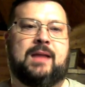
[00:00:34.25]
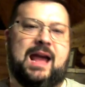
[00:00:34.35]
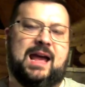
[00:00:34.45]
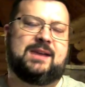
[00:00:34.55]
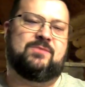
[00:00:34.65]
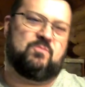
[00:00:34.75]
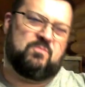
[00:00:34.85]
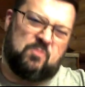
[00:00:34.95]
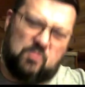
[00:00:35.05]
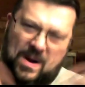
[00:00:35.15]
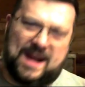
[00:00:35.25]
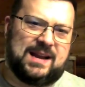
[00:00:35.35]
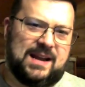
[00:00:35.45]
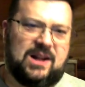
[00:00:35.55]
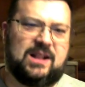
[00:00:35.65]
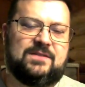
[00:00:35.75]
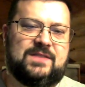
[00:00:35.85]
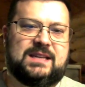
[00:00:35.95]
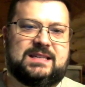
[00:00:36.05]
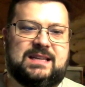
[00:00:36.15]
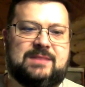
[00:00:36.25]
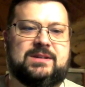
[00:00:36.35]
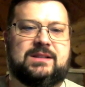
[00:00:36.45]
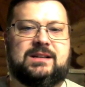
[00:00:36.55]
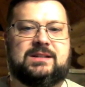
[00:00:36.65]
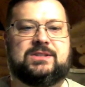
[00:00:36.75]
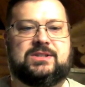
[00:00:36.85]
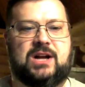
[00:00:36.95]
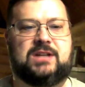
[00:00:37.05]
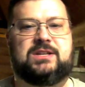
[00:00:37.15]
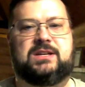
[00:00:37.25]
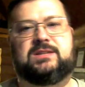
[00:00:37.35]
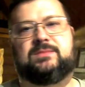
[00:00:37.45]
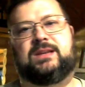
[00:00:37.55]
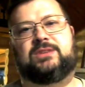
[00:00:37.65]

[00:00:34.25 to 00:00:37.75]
And ranking all of these seems a little daunting to me.